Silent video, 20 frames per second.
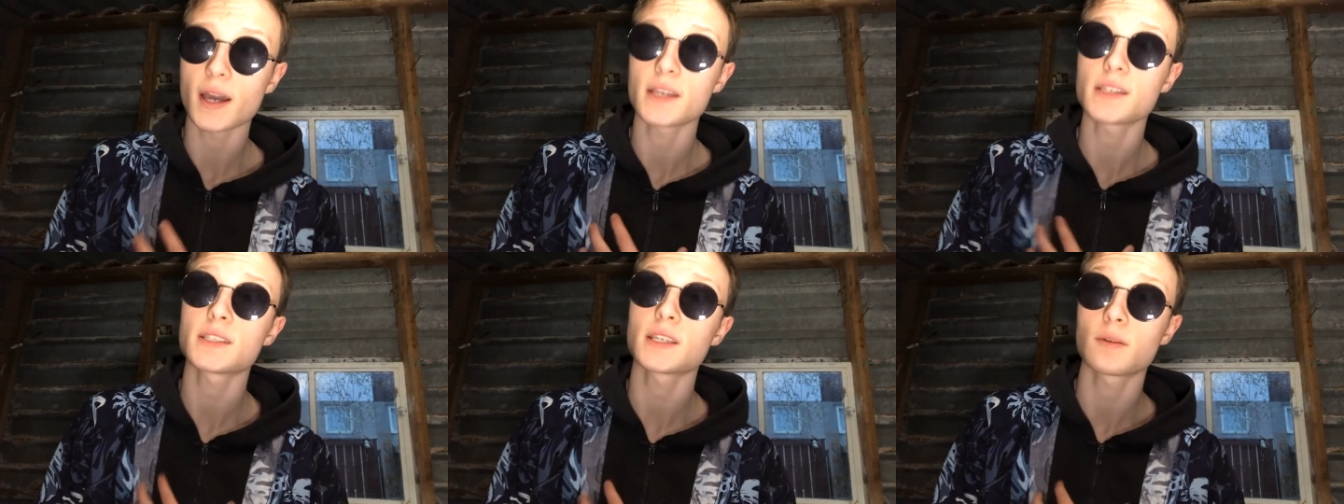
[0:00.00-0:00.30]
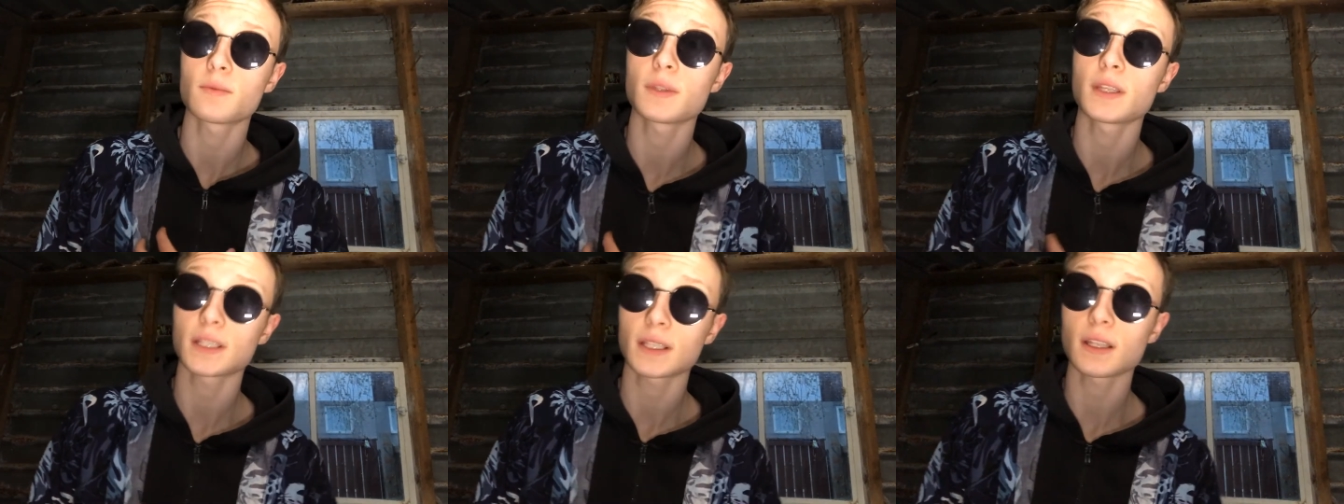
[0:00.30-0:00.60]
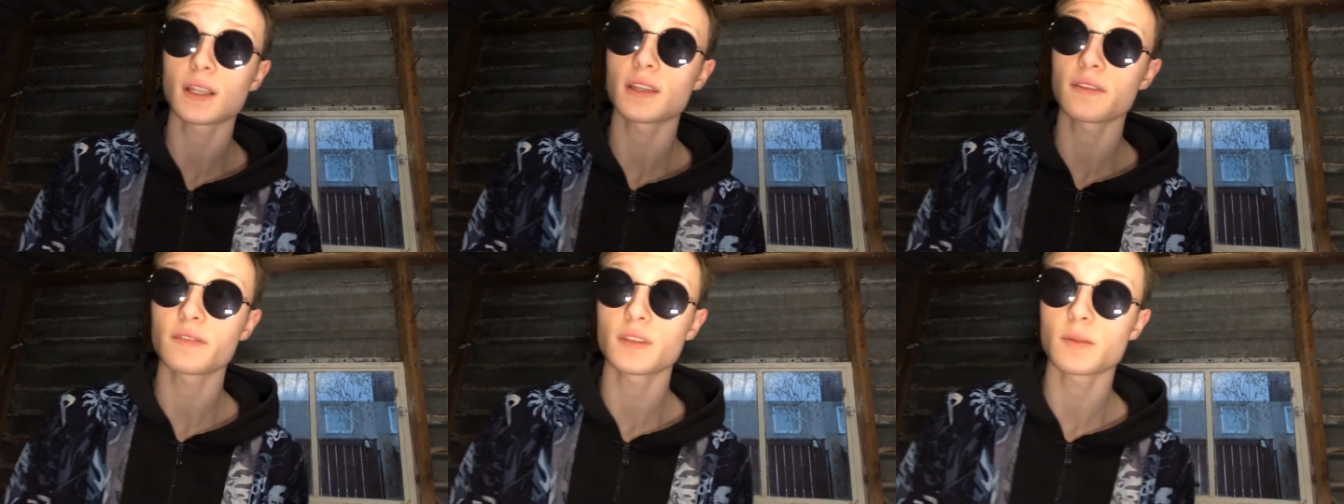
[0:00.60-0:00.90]
I sound like
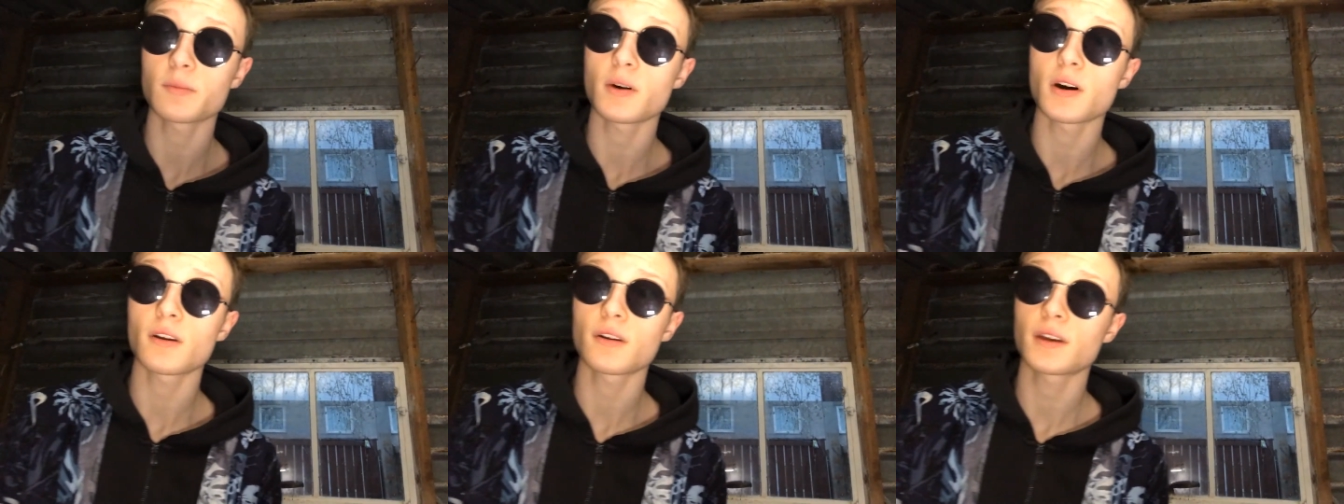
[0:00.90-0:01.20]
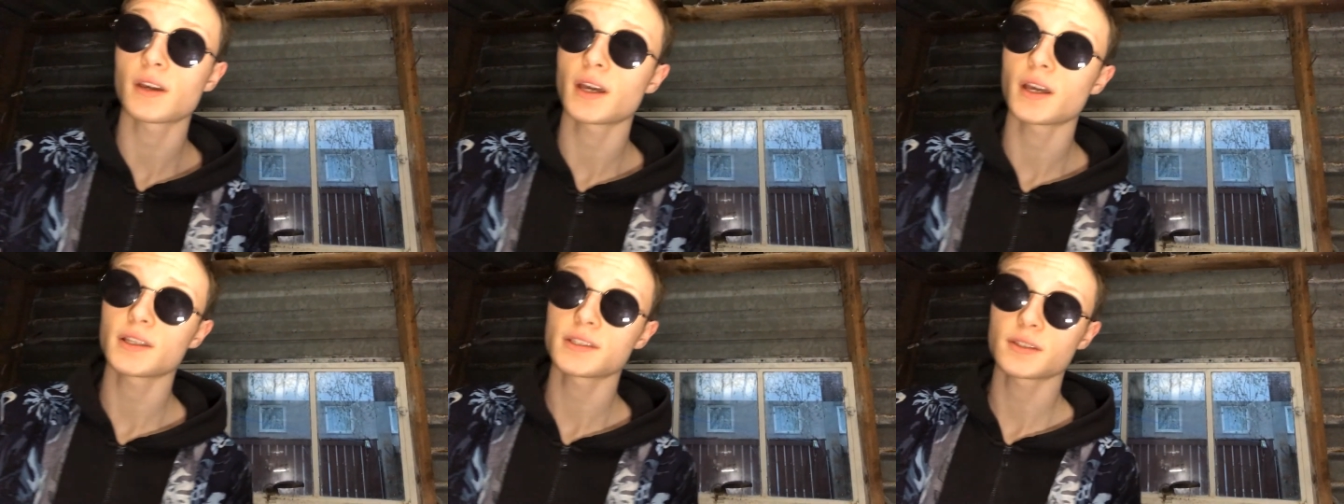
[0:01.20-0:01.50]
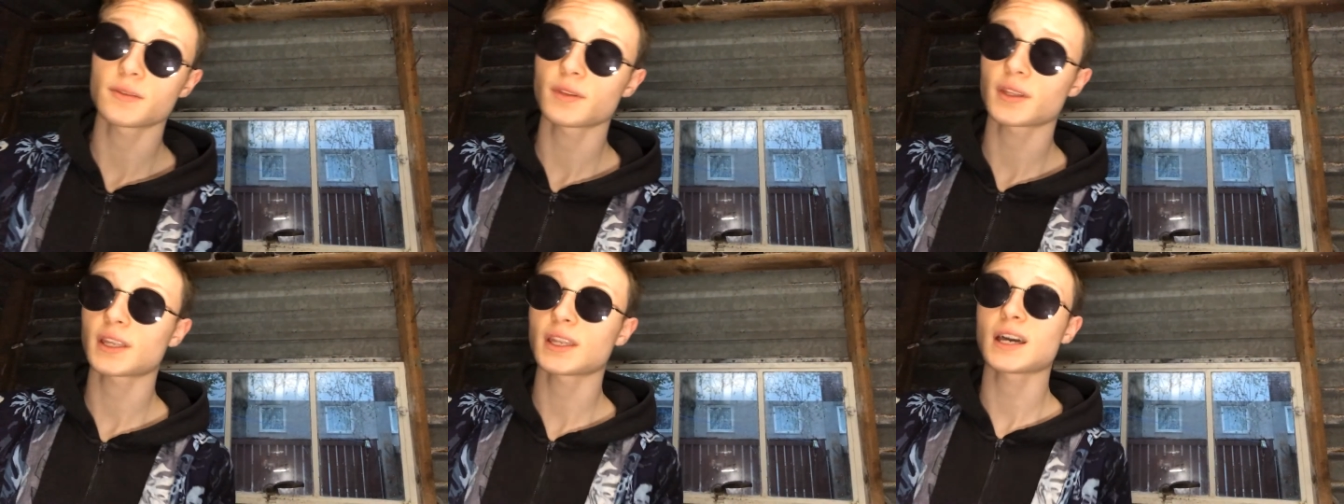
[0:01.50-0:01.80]
the life of the party, I
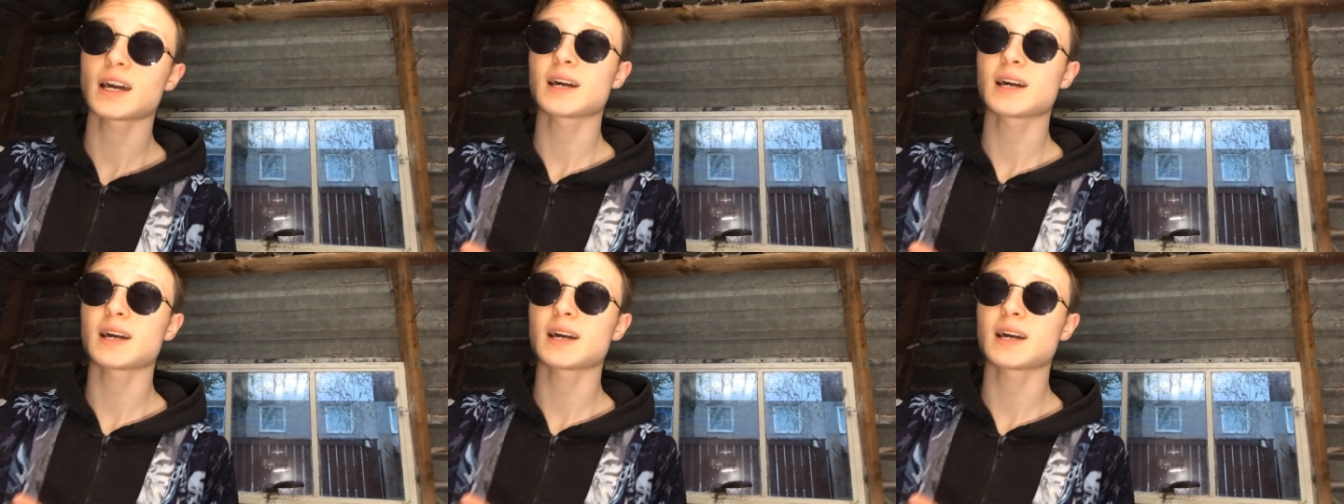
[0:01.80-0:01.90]
sound like an